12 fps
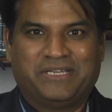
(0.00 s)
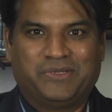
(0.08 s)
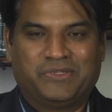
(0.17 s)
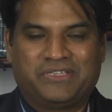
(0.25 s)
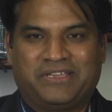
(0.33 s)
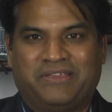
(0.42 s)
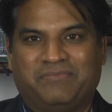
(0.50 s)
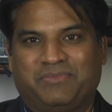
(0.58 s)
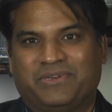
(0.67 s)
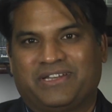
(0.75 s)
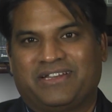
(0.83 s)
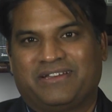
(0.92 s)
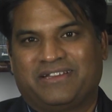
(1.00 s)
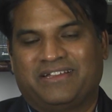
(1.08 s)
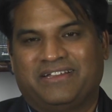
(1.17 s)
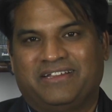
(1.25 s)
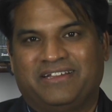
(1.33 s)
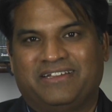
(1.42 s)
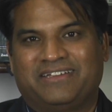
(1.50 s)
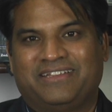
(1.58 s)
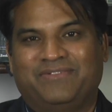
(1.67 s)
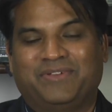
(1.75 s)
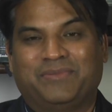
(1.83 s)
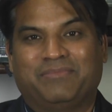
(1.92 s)
It was an imported
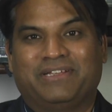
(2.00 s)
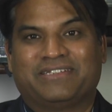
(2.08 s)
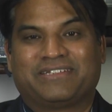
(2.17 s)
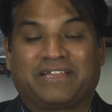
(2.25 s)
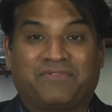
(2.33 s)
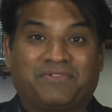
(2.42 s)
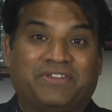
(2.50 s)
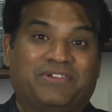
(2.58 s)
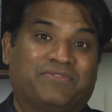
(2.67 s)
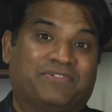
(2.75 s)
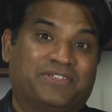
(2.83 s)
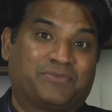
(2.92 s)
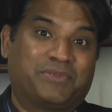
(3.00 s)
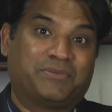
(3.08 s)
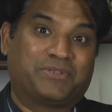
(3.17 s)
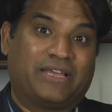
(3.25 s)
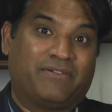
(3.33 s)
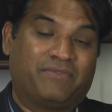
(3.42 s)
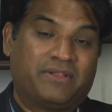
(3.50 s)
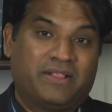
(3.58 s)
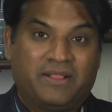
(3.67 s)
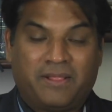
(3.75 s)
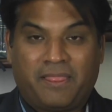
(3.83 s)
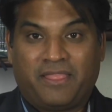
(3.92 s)
TV, Beltec. And we were the first people to have
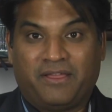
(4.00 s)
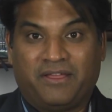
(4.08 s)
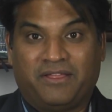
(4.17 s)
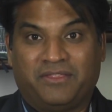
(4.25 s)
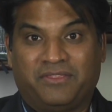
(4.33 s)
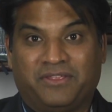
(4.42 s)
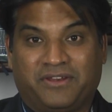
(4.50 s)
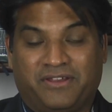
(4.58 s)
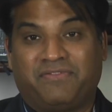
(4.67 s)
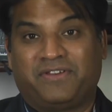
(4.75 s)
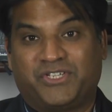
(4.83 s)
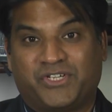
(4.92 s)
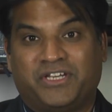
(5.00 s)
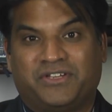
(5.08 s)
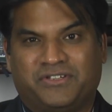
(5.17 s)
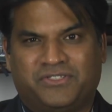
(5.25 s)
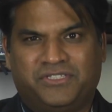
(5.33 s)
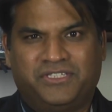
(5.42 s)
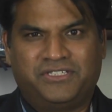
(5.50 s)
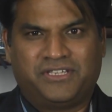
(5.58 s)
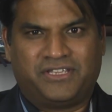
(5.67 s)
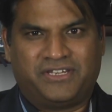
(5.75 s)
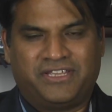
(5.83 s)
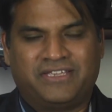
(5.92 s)
the refrigerators. These are
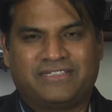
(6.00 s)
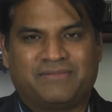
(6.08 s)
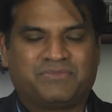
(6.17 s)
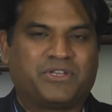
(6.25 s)
the days I'm